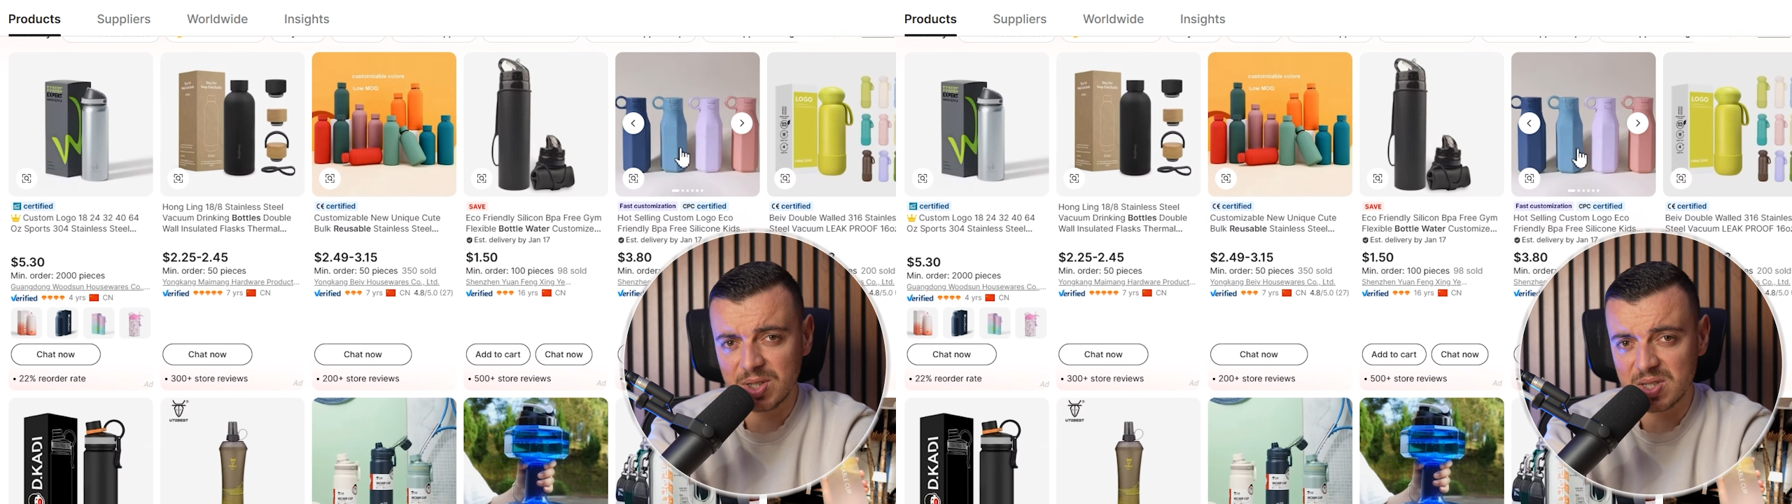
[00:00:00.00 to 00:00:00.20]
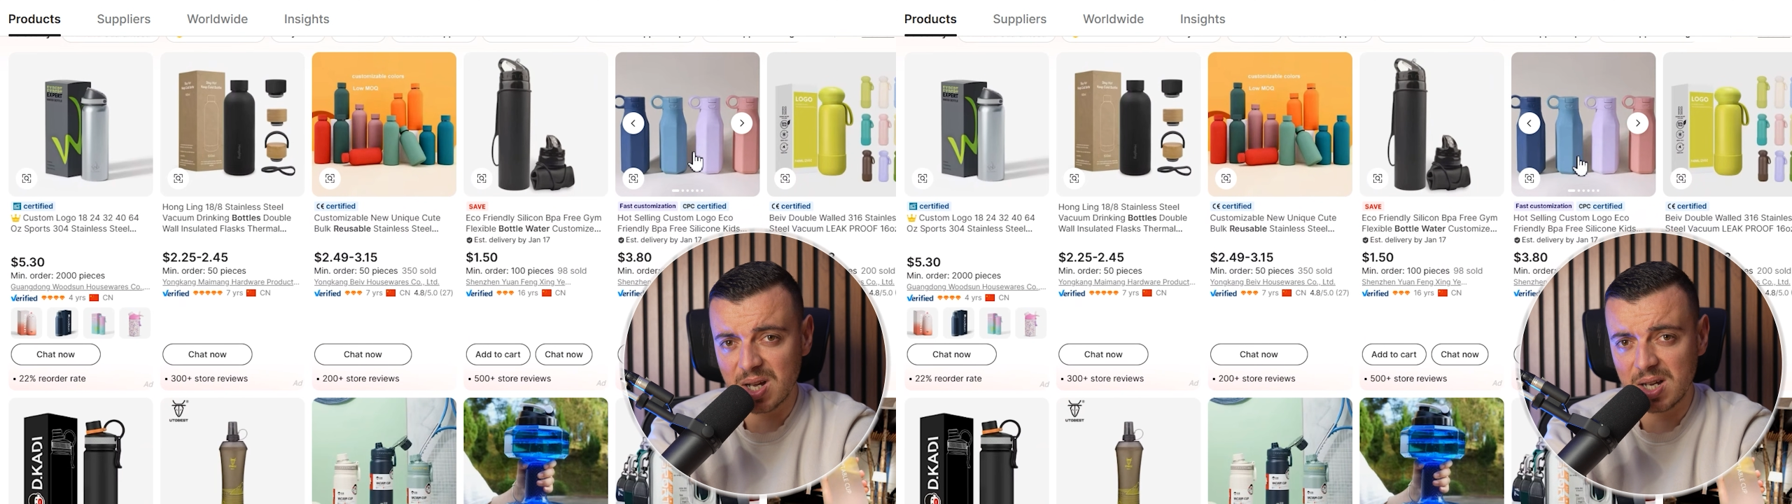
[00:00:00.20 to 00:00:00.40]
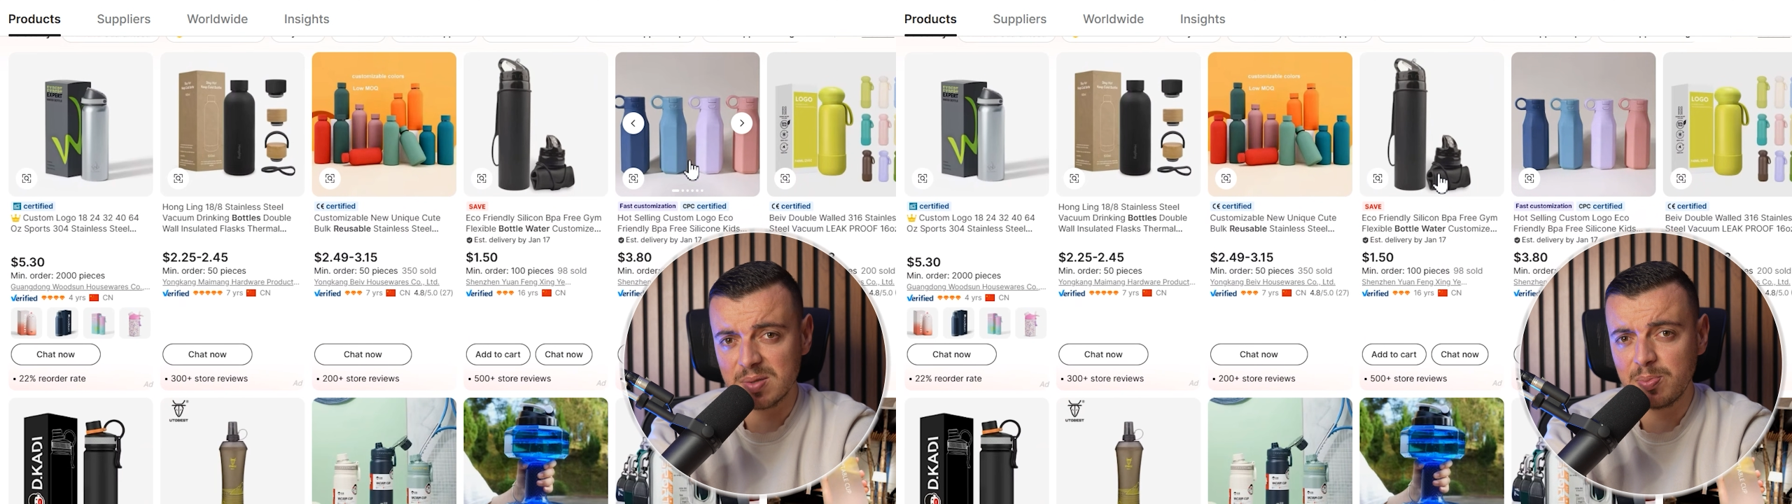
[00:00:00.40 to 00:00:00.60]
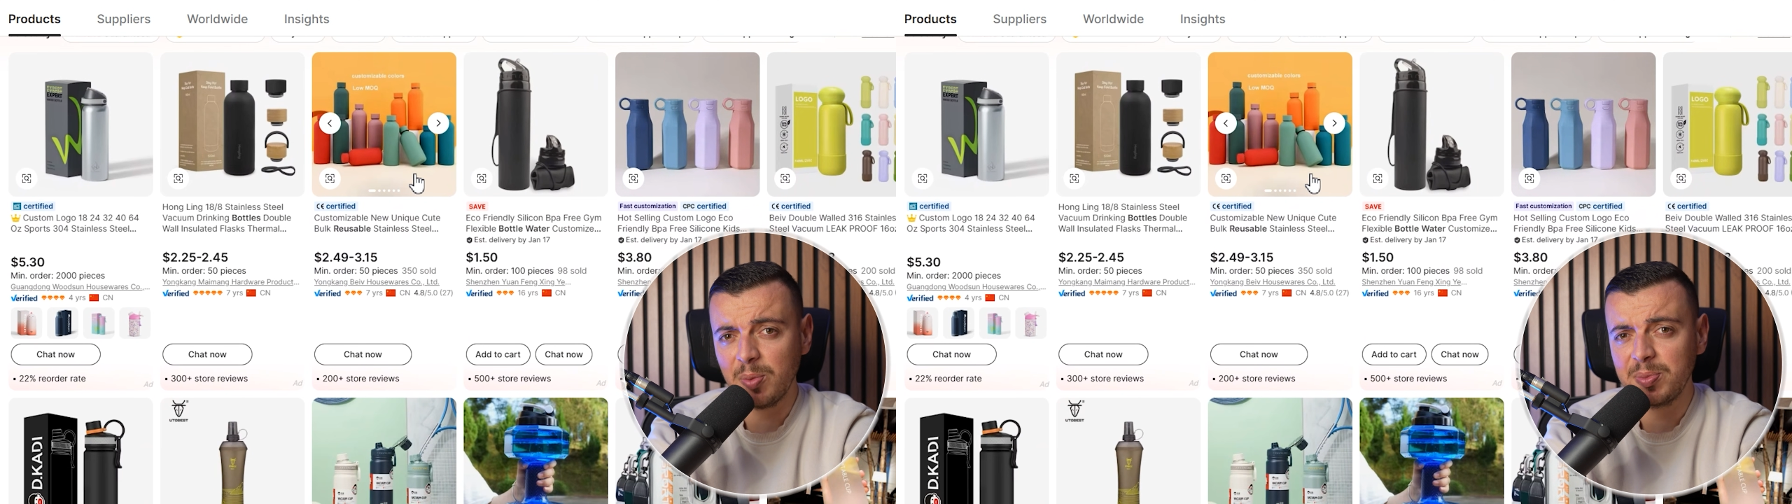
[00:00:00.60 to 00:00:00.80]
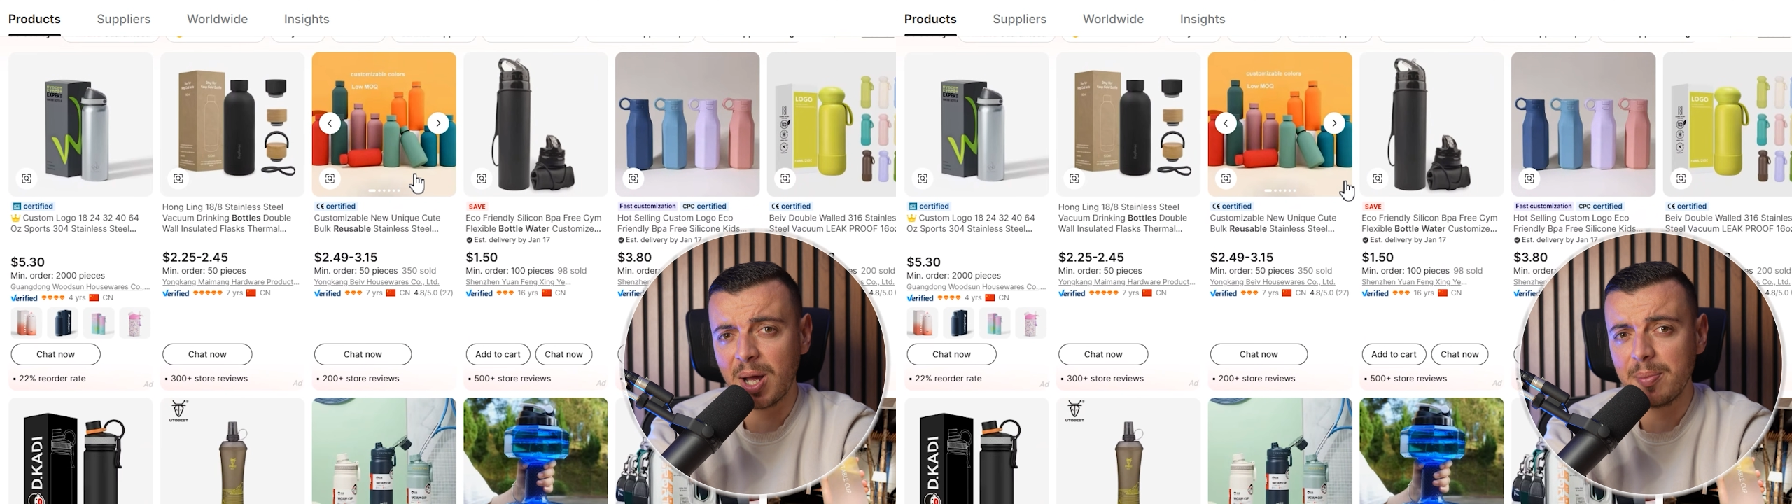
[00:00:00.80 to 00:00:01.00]
designs
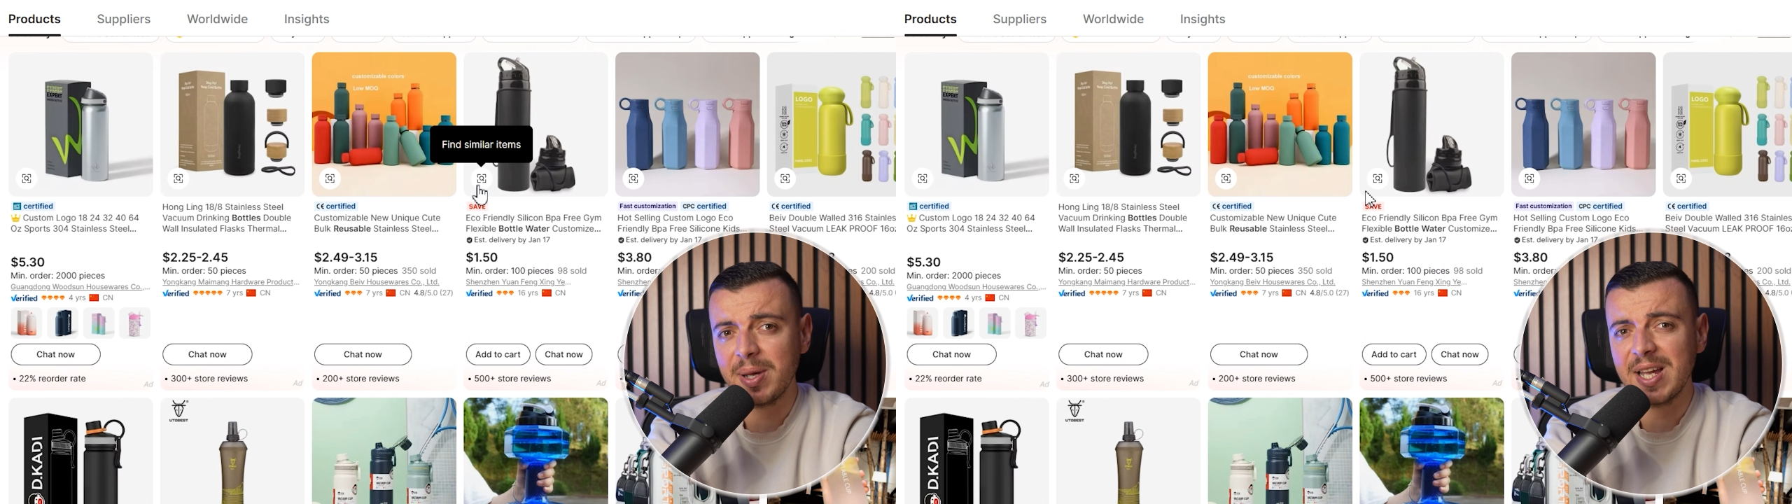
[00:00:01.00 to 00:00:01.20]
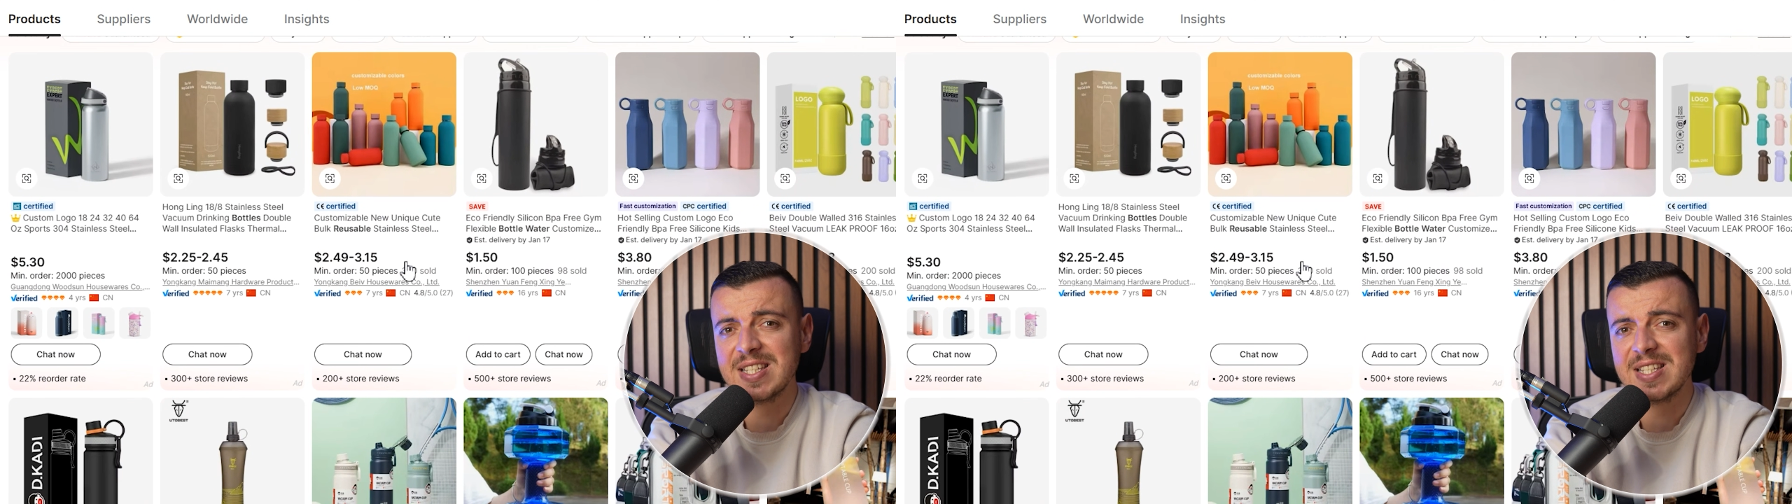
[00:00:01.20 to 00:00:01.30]
popped up